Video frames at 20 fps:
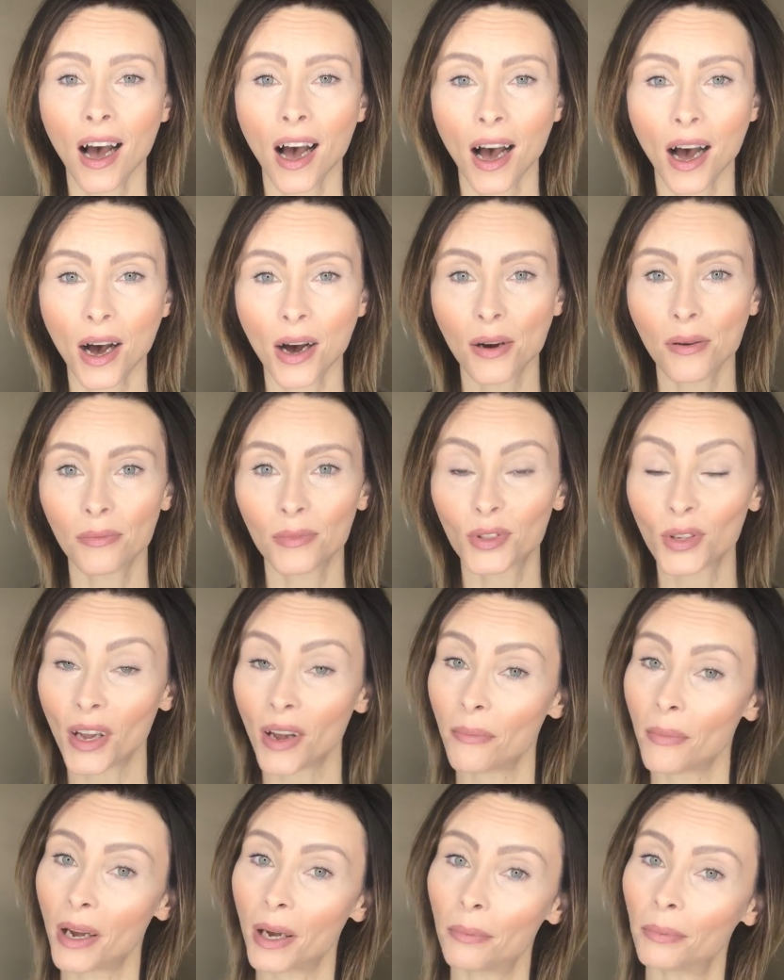So I
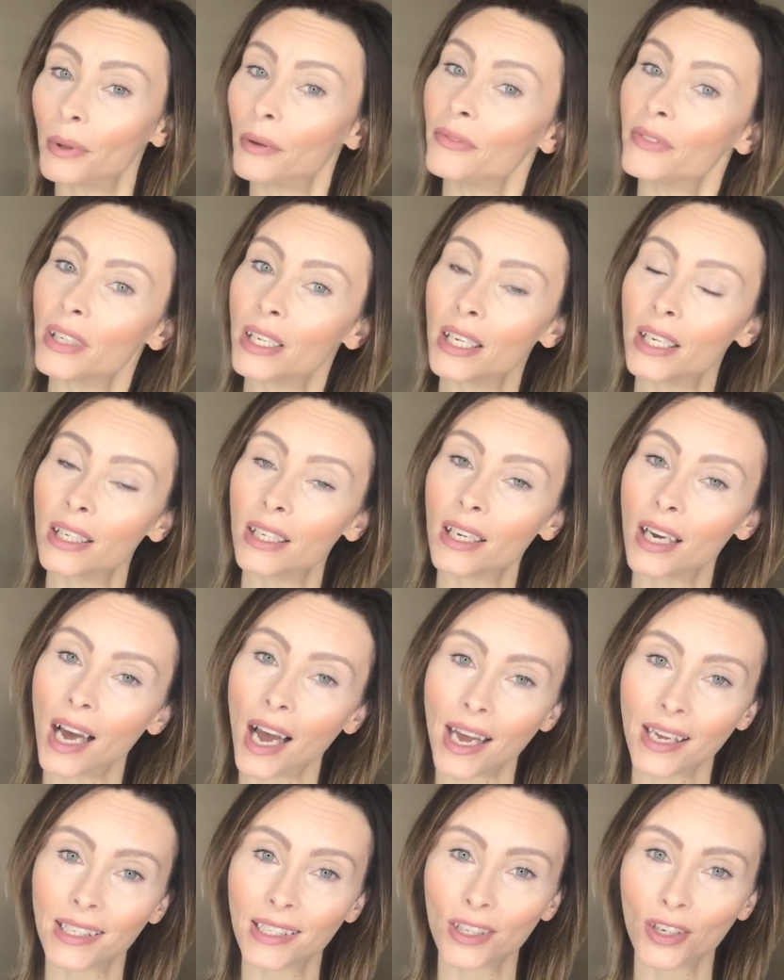have my uplifting
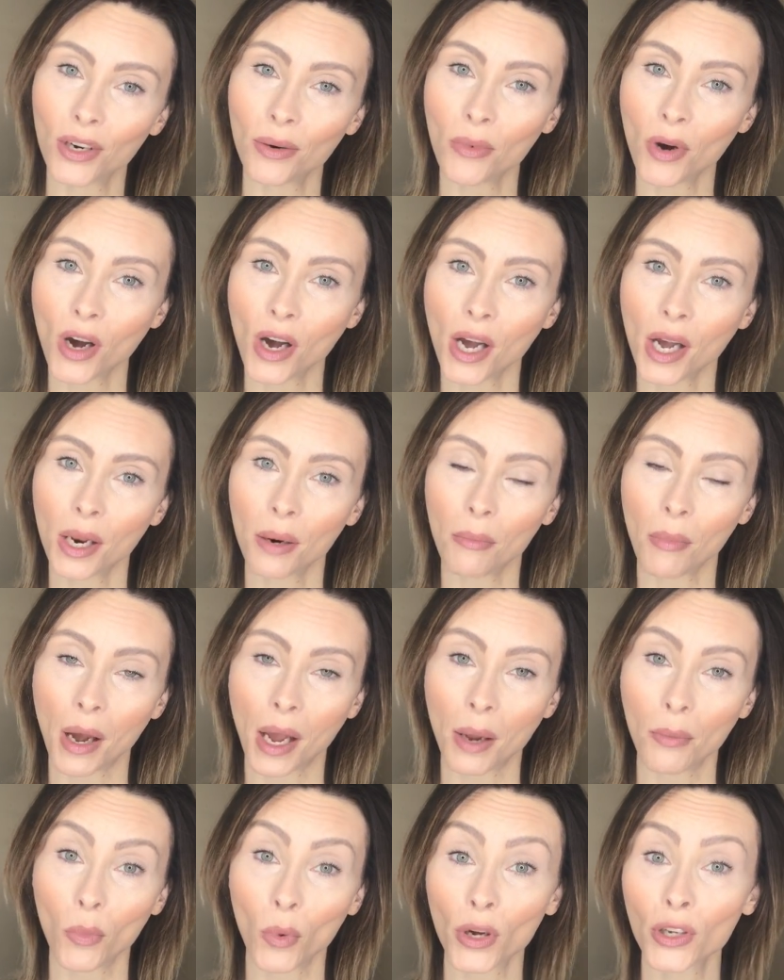eye serum on,
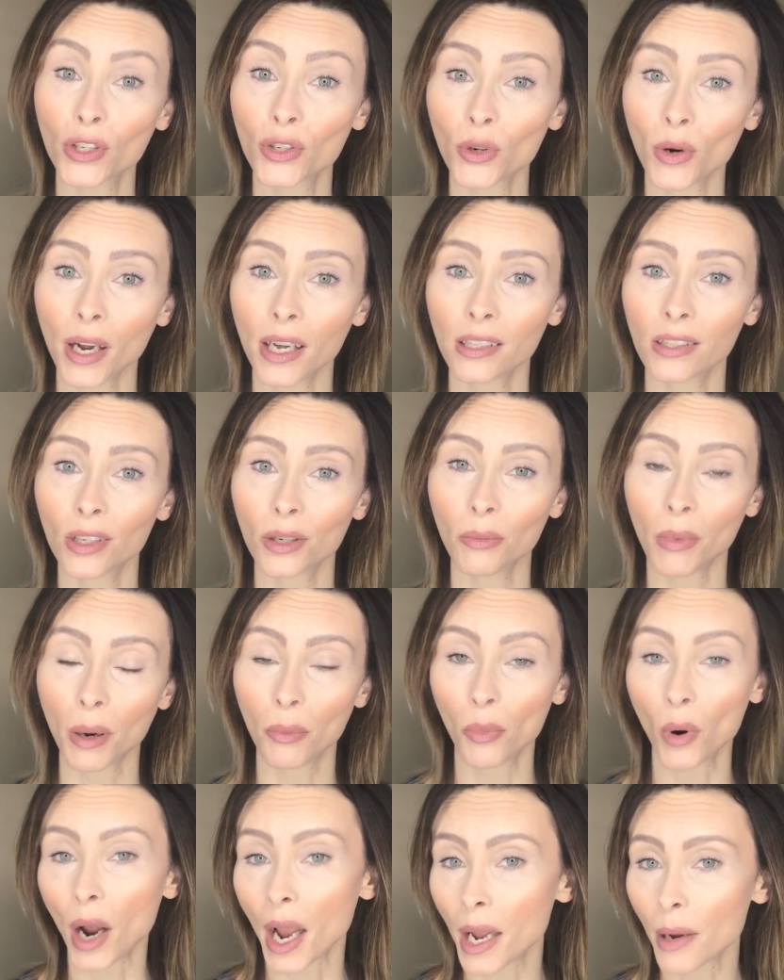my moisturizer, my
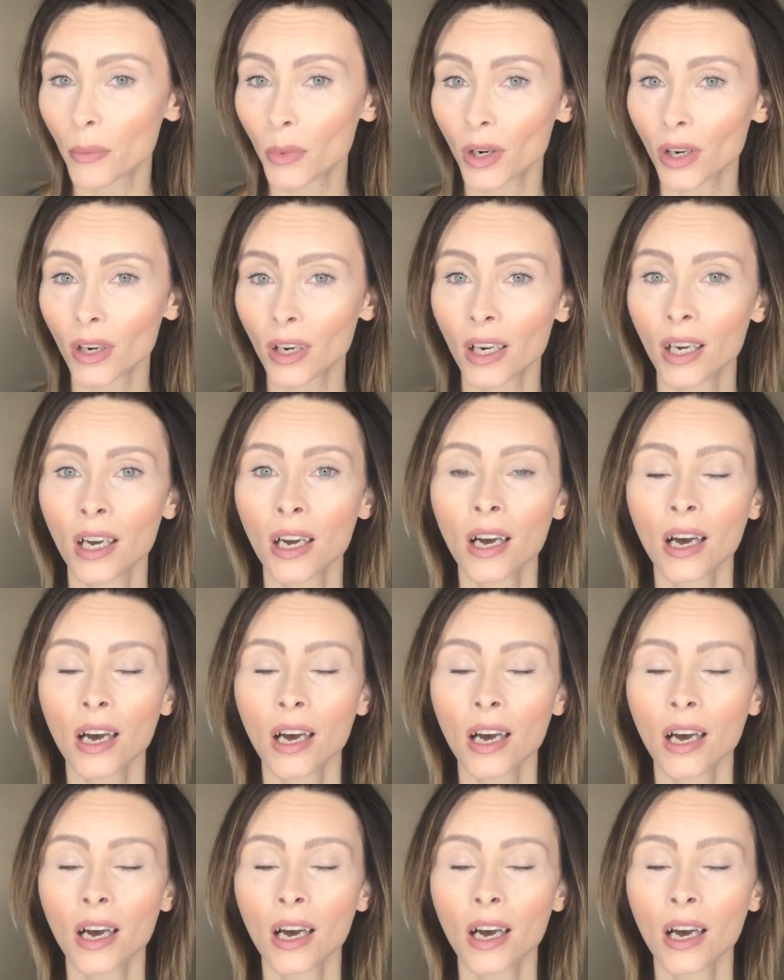primer.